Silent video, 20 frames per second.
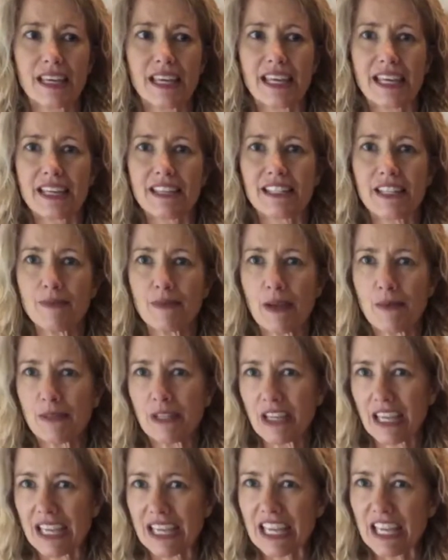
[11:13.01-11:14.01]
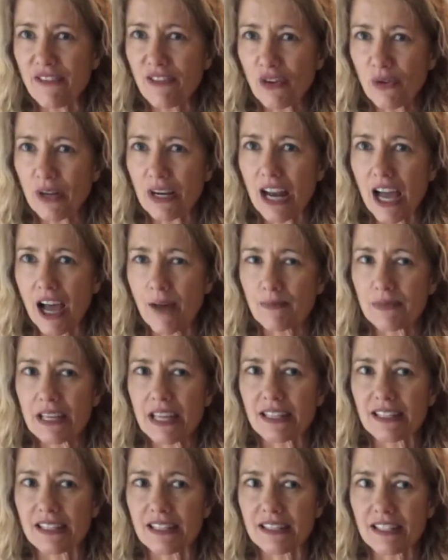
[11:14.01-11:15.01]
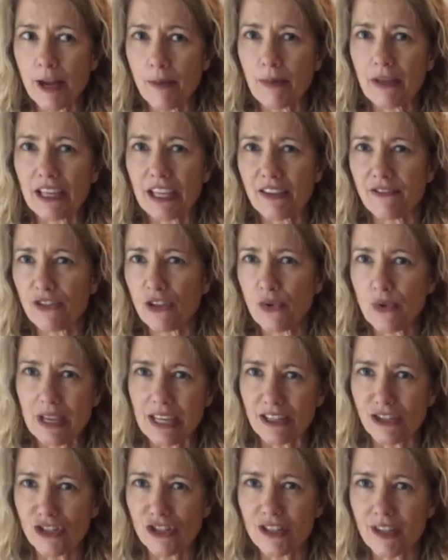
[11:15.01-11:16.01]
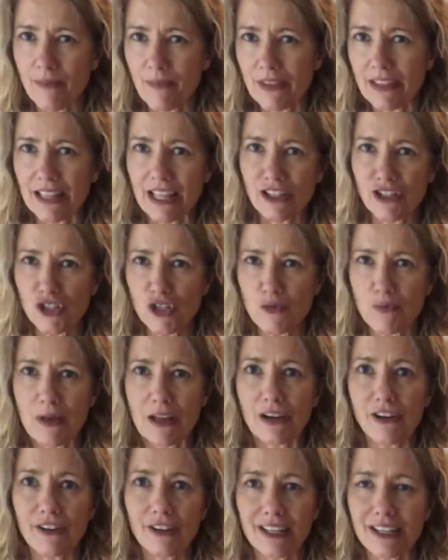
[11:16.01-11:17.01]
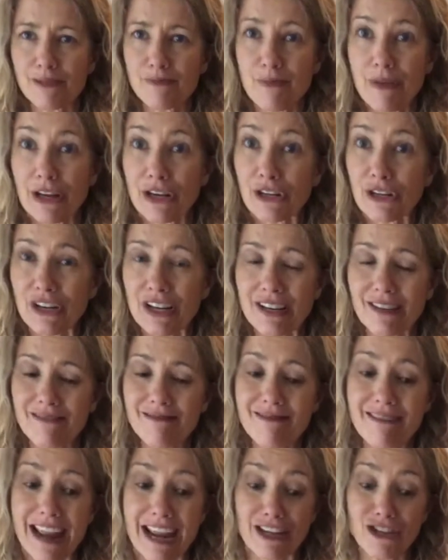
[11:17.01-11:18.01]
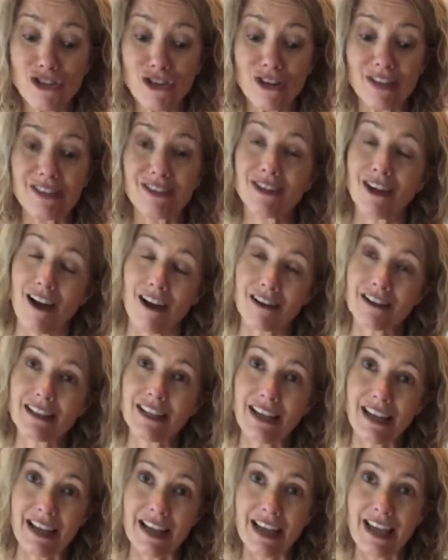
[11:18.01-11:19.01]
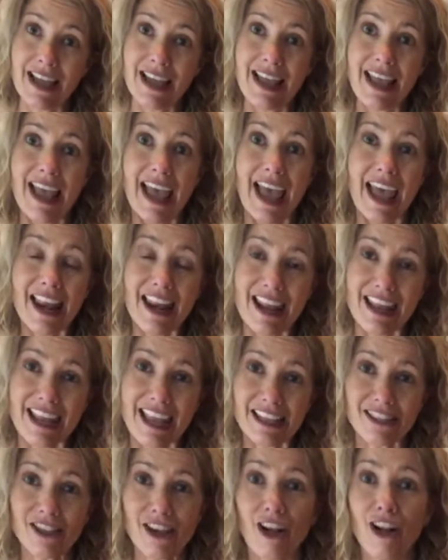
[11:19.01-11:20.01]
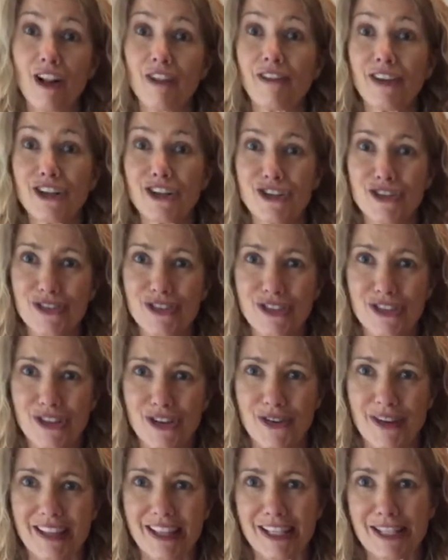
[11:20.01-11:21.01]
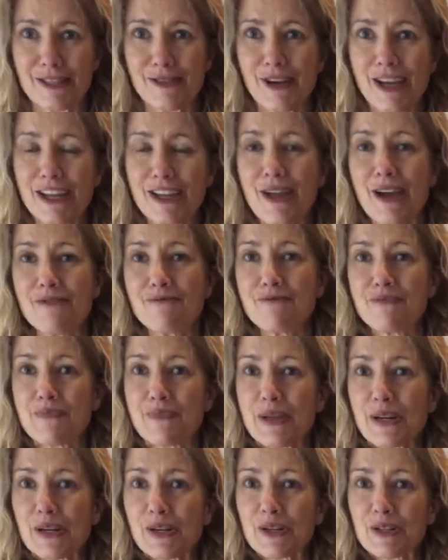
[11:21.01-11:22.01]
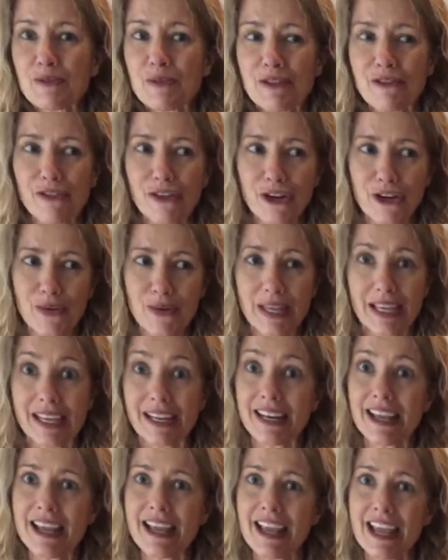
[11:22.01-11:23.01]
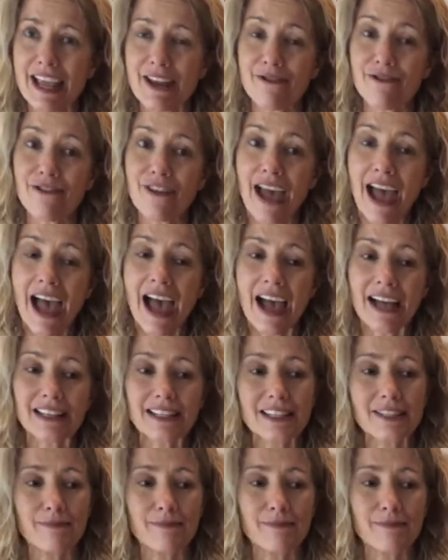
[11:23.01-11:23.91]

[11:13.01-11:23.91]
sometimes it can give you an upset stomach if you eat something that's too bitter, because bitter in nature is toxic and it gets all of our juices going. That's why you have bitters before you eat. In fact,